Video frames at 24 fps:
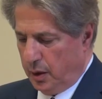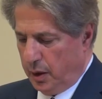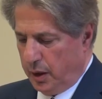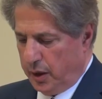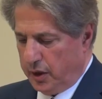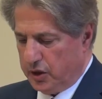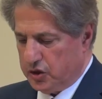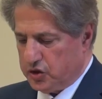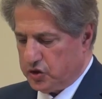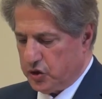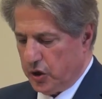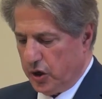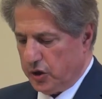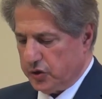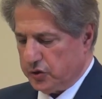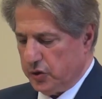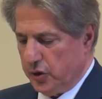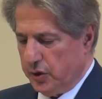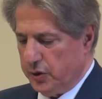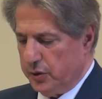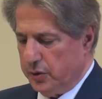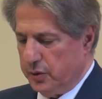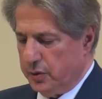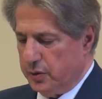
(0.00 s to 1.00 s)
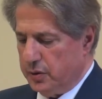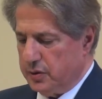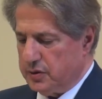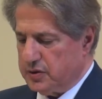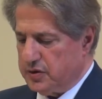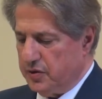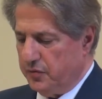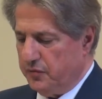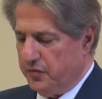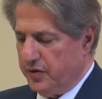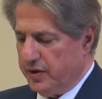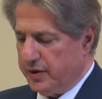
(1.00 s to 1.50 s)
In certain
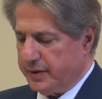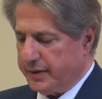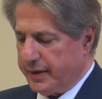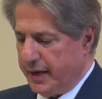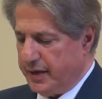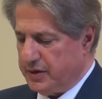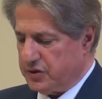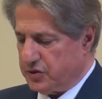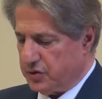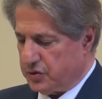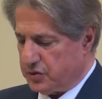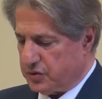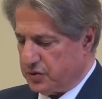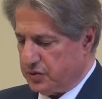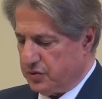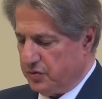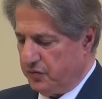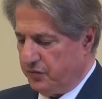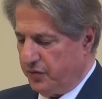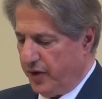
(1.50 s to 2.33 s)
severe cases,